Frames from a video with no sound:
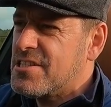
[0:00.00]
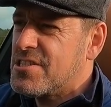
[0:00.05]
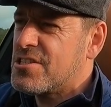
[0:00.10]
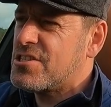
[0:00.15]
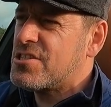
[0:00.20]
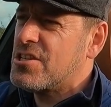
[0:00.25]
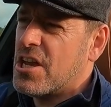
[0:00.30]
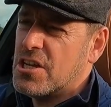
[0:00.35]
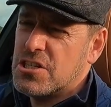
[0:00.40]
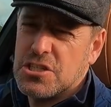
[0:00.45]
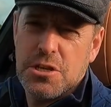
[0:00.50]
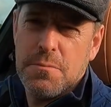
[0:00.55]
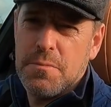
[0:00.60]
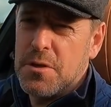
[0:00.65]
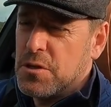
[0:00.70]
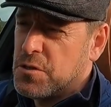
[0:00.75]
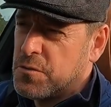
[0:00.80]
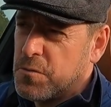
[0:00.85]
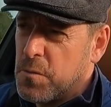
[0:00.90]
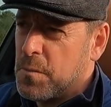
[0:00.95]
such a
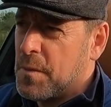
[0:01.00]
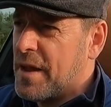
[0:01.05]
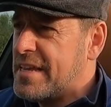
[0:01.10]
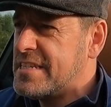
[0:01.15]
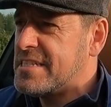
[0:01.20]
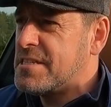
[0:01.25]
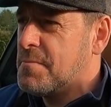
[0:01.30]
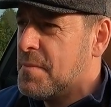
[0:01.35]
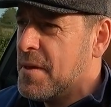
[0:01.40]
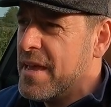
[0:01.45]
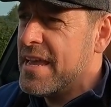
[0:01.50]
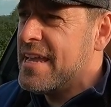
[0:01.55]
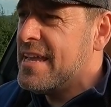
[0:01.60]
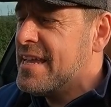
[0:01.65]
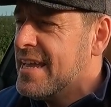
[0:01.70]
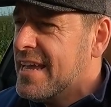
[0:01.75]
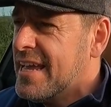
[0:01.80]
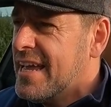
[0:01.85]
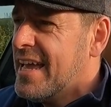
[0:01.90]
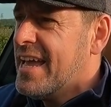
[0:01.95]
beautiful place to be.
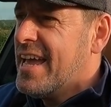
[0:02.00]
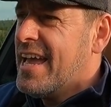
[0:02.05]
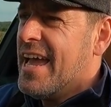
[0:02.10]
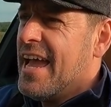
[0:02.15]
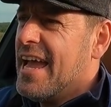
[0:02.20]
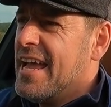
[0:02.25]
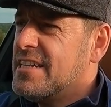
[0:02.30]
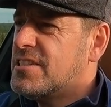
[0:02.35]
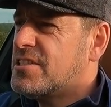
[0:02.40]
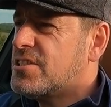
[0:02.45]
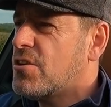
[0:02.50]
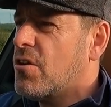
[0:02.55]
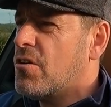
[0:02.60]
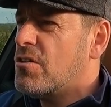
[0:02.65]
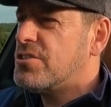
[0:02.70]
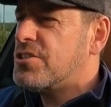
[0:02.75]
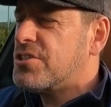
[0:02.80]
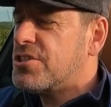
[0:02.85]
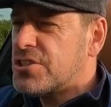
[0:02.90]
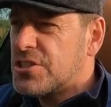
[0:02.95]
It's
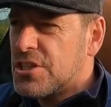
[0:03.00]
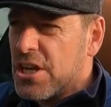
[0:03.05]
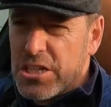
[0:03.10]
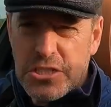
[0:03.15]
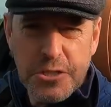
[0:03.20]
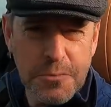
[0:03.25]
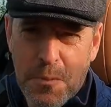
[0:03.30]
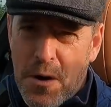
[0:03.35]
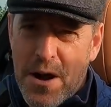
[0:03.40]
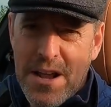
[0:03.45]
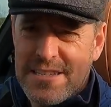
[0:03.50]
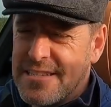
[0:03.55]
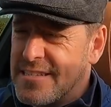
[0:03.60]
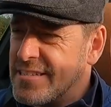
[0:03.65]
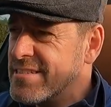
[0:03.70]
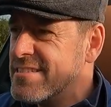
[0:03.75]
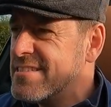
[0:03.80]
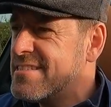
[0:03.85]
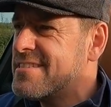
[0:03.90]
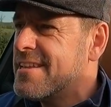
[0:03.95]
got such
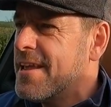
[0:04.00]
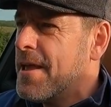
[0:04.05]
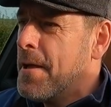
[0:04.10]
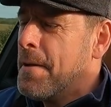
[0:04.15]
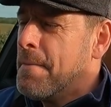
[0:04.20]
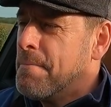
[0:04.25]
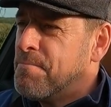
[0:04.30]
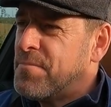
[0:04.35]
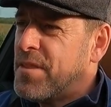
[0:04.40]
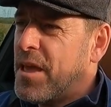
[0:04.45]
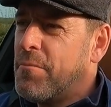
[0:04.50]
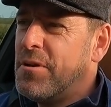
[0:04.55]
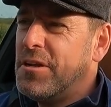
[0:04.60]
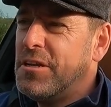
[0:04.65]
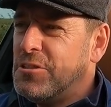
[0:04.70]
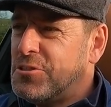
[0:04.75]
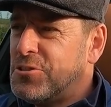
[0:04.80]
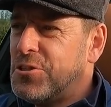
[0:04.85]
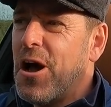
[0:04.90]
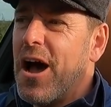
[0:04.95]
presence. And when
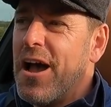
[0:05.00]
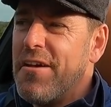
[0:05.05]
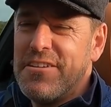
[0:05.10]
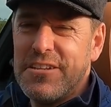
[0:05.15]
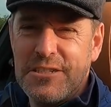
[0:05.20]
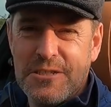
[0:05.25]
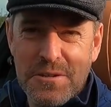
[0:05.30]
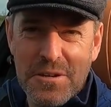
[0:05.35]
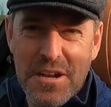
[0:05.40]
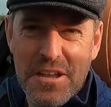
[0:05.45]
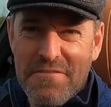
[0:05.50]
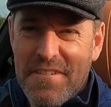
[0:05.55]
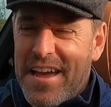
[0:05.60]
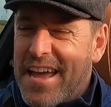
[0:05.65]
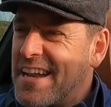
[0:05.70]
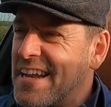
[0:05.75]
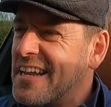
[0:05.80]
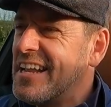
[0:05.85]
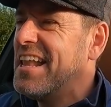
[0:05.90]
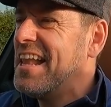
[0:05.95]
you drive it to an
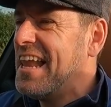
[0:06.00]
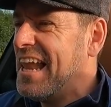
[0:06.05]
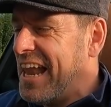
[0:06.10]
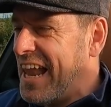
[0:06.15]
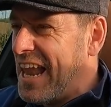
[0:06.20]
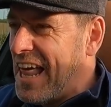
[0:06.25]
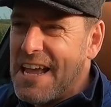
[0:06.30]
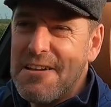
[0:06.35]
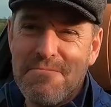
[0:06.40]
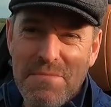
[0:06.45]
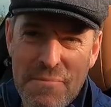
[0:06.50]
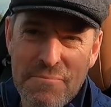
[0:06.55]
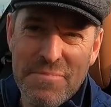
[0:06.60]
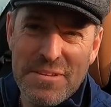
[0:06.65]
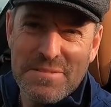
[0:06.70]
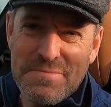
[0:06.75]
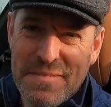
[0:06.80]
event like members